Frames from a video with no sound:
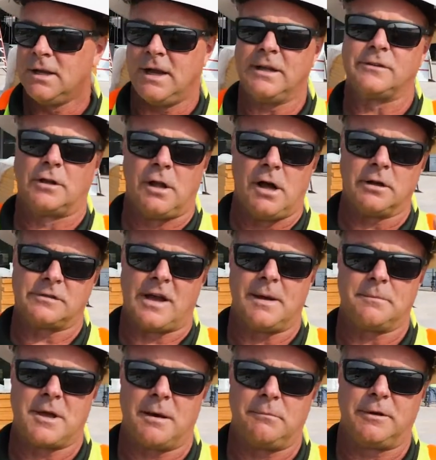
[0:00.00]
it's a long
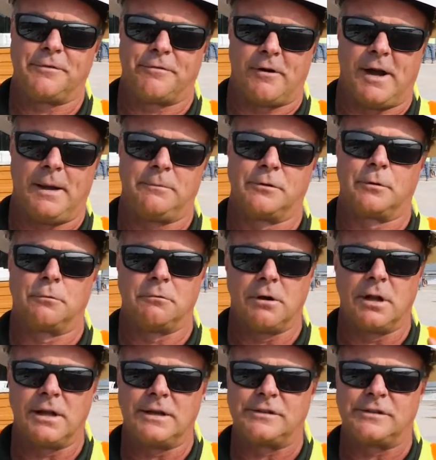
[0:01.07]
time coming for Ames, and we're really